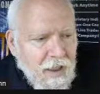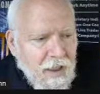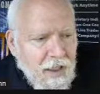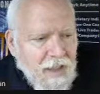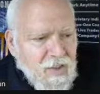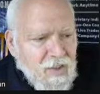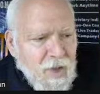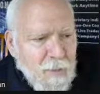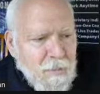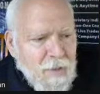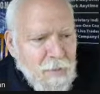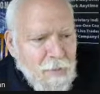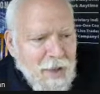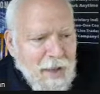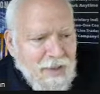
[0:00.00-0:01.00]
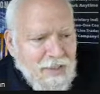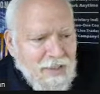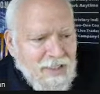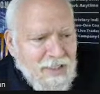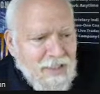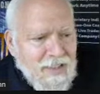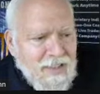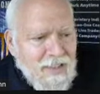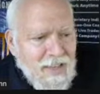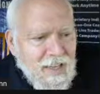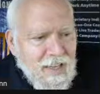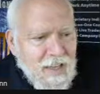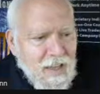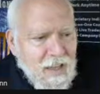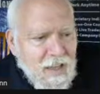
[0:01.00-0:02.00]
it jumped to minus
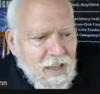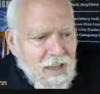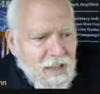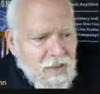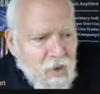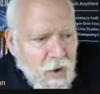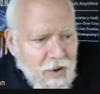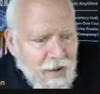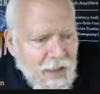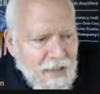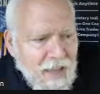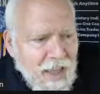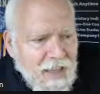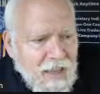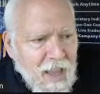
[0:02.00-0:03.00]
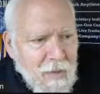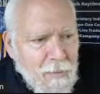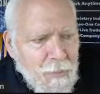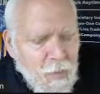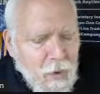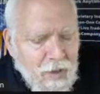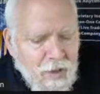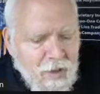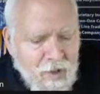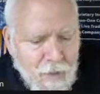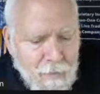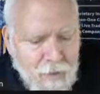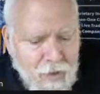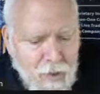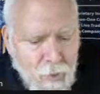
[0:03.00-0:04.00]
60. So I got that 10-point
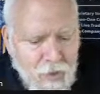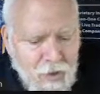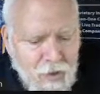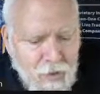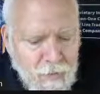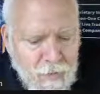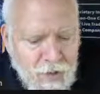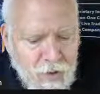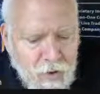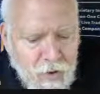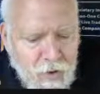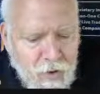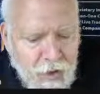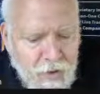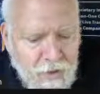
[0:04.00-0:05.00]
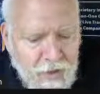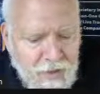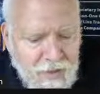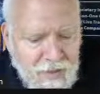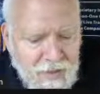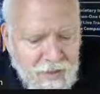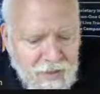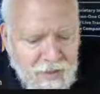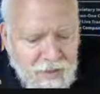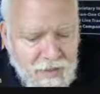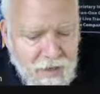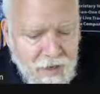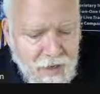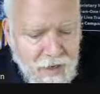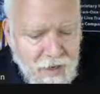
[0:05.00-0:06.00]
jump. So we should be good on this.
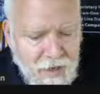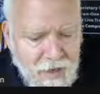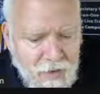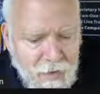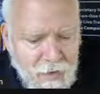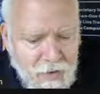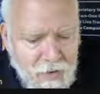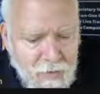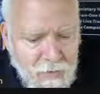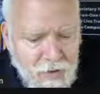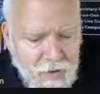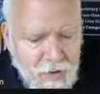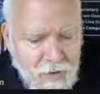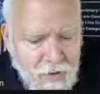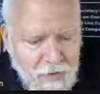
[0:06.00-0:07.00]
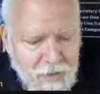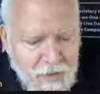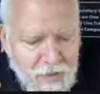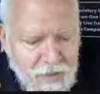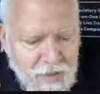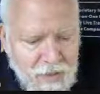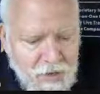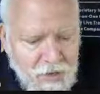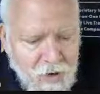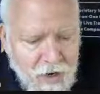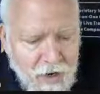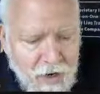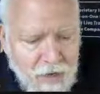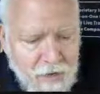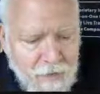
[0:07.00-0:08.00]
We should be good on this
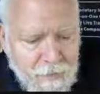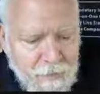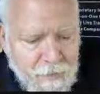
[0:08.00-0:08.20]
trade.